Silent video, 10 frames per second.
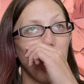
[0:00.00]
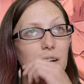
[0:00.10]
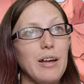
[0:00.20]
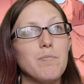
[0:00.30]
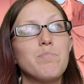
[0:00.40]

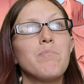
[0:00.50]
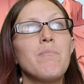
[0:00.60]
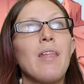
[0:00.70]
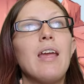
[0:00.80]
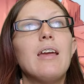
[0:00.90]
Okay,
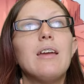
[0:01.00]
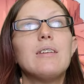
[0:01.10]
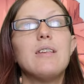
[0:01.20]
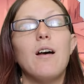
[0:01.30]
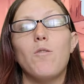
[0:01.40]

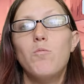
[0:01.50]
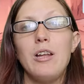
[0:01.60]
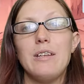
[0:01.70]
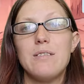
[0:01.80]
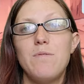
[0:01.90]
so
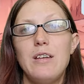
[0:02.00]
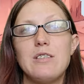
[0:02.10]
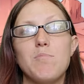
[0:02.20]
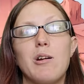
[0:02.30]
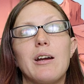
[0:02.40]
what is a
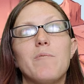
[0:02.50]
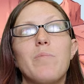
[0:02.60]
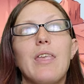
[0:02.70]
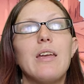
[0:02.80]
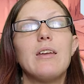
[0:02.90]
feldspar?
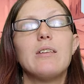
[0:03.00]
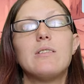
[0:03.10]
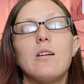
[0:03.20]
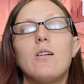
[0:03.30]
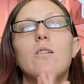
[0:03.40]

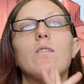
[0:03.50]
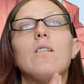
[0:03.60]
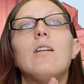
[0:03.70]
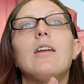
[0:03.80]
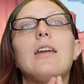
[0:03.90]
So
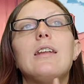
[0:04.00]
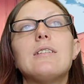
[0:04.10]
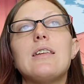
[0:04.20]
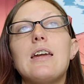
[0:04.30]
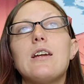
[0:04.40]
it
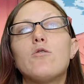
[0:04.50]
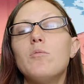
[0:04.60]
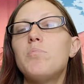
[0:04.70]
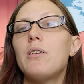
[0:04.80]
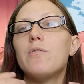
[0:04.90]
is a
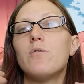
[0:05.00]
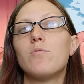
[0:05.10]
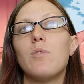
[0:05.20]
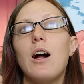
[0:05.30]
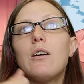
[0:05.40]
group of
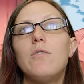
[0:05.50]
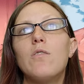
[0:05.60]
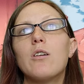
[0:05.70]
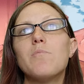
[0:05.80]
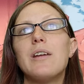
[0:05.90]

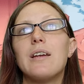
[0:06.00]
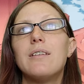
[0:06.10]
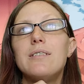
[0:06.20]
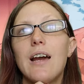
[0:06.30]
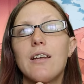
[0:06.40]
rock-forming
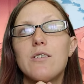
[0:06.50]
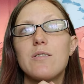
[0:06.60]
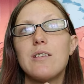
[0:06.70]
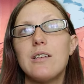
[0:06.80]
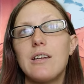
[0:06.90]

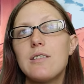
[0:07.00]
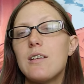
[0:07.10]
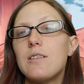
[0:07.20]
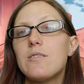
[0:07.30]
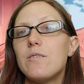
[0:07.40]
tectosilicates,
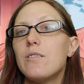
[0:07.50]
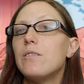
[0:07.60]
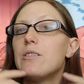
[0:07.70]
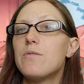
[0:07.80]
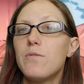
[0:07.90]
also known
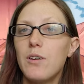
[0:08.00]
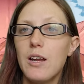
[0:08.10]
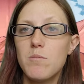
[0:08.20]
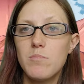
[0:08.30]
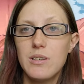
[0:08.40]
as
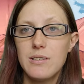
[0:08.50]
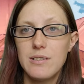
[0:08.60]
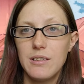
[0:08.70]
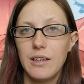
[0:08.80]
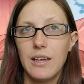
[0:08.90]
frame
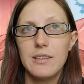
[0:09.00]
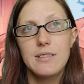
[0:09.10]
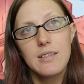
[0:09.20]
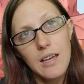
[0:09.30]
silicates.